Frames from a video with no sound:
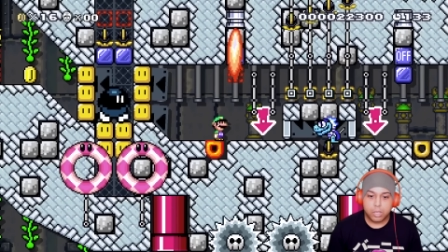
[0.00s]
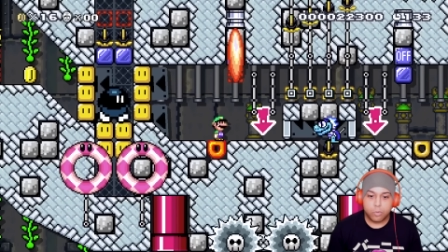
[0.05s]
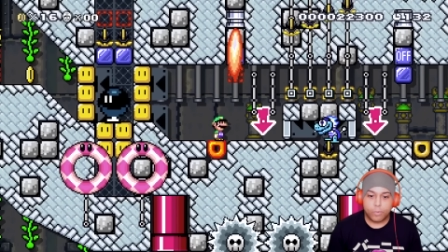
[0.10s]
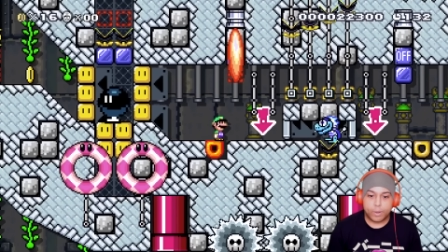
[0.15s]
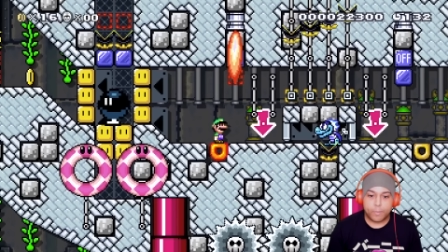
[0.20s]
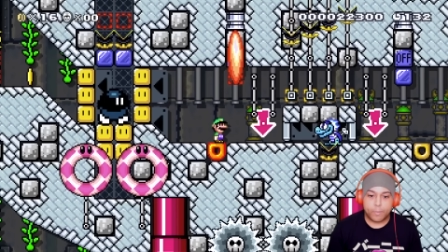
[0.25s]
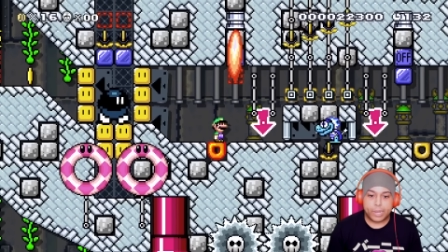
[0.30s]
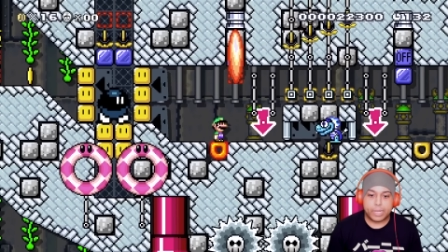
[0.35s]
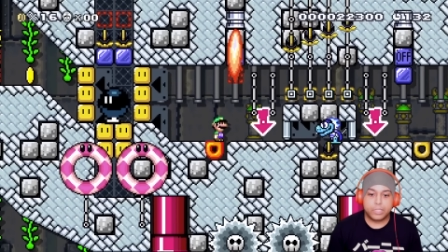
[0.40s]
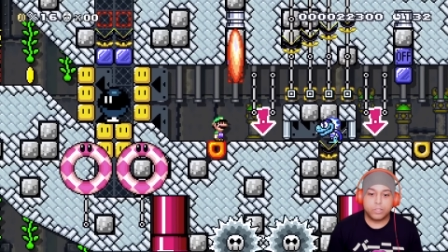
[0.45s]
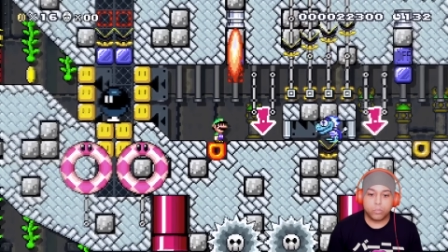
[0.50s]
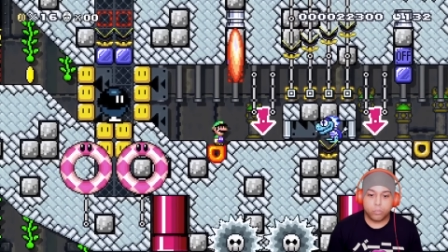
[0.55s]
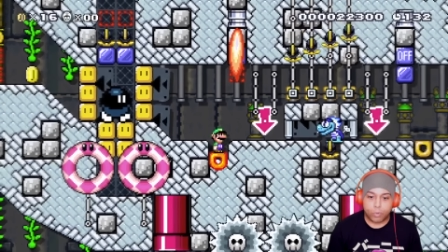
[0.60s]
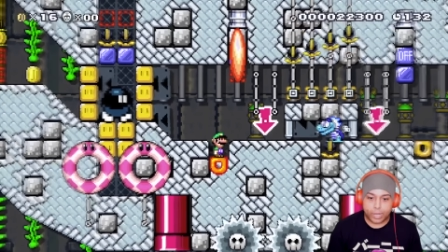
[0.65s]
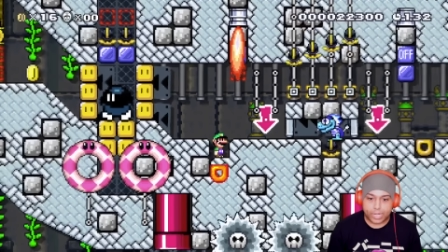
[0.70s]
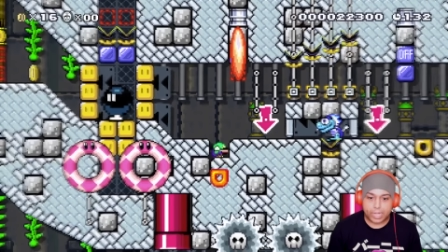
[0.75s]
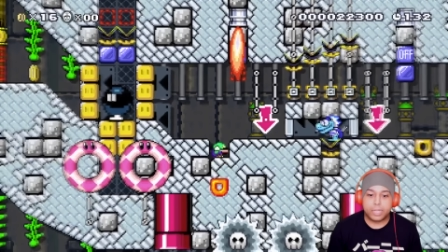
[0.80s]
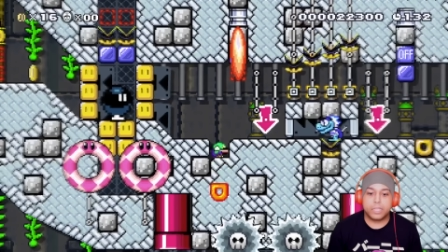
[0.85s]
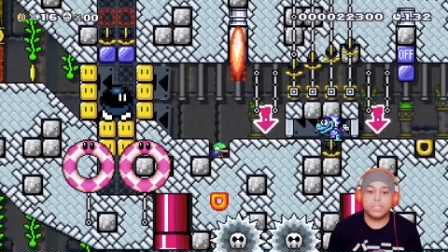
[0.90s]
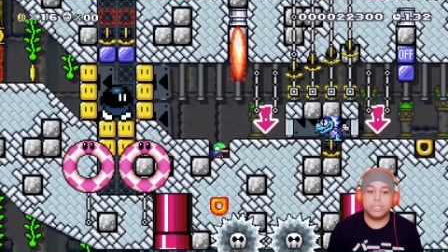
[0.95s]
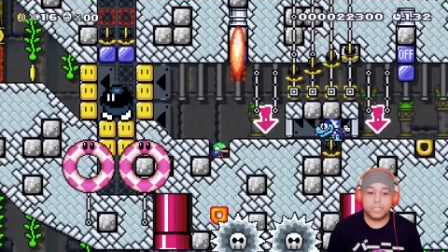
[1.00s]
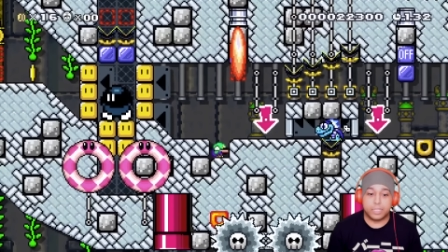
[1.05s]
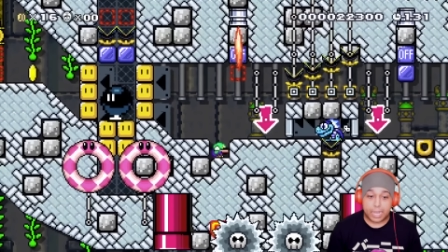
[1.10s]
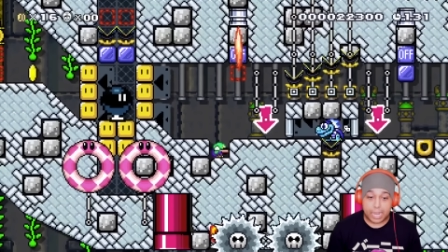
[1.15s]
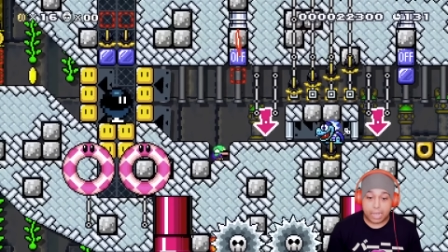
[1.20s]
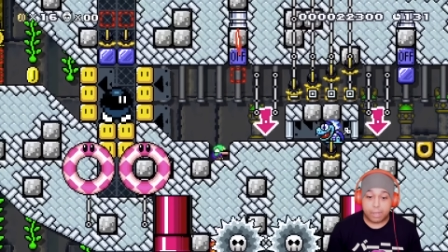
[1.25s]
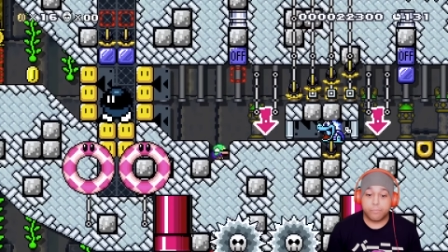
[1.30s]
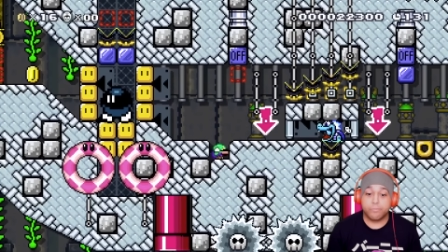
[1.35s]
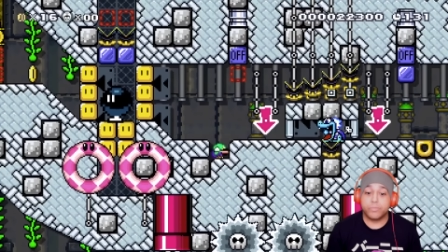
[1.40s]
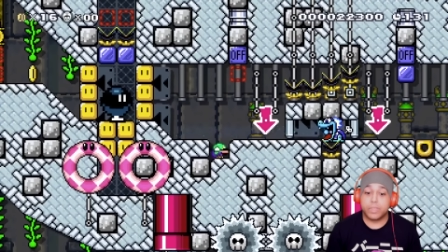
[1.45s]
Wait, wait, wait.
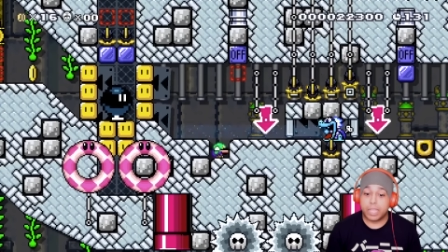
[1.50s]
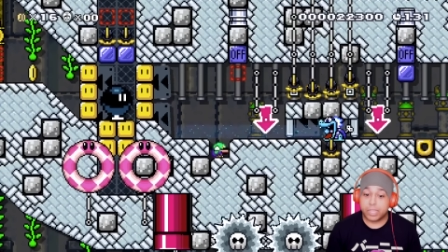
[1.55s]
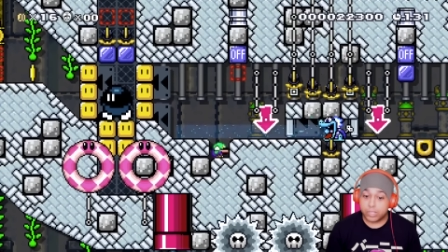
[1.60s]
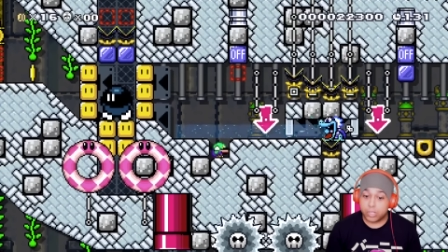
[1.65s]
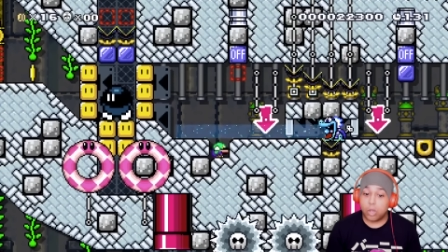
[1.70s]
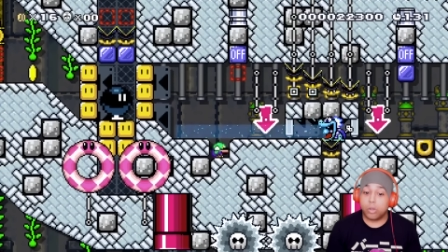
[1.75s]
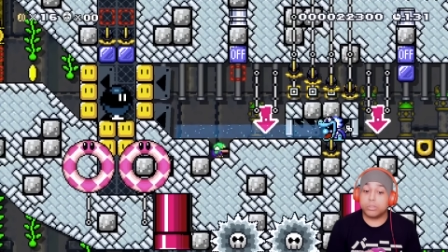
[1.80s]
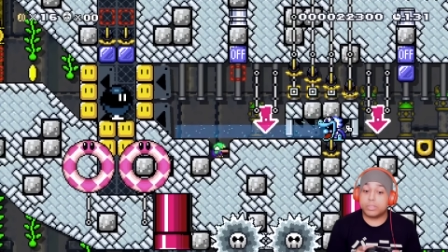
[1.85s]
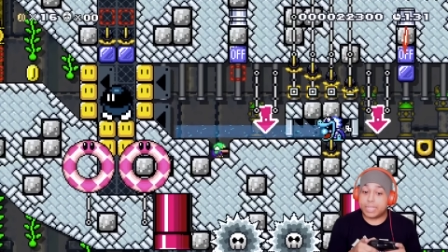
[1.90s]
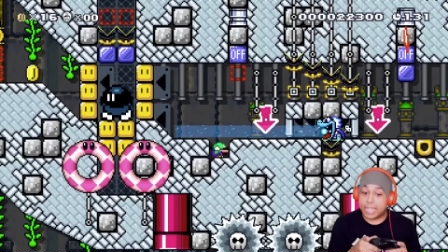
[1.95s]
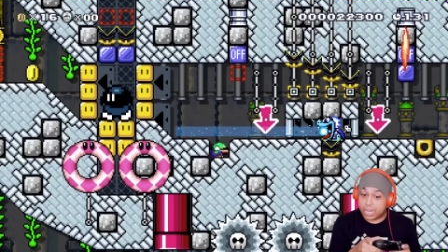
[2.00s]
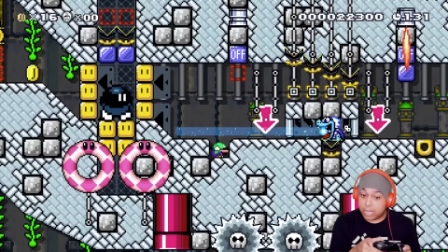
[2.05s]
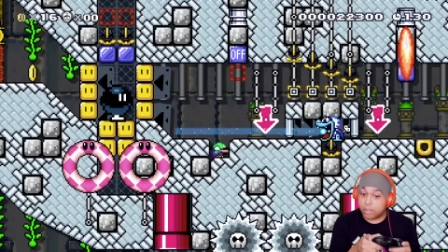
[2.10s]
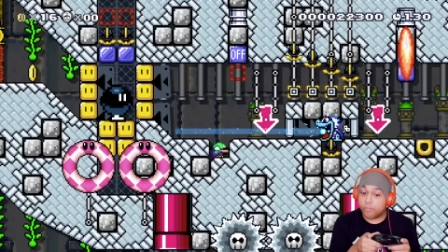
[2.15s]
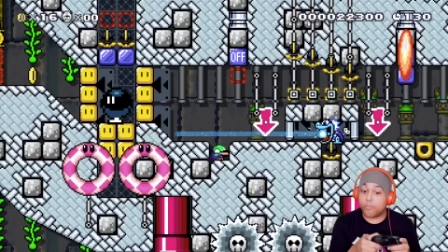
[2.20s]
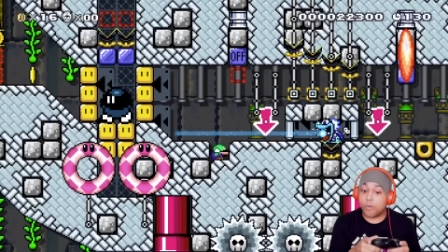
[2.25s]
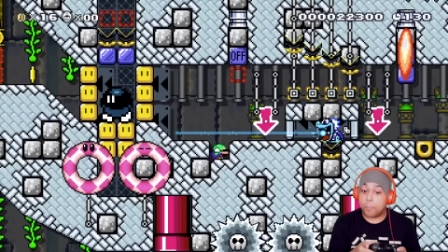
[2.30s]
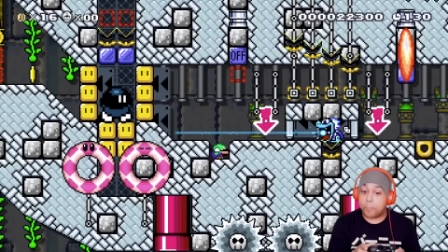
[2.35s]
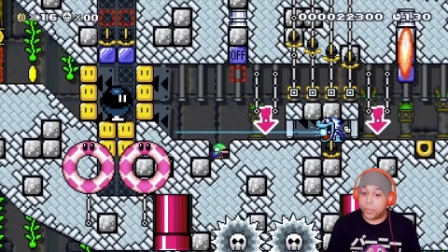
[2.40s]
Yeah, Yo, thank you for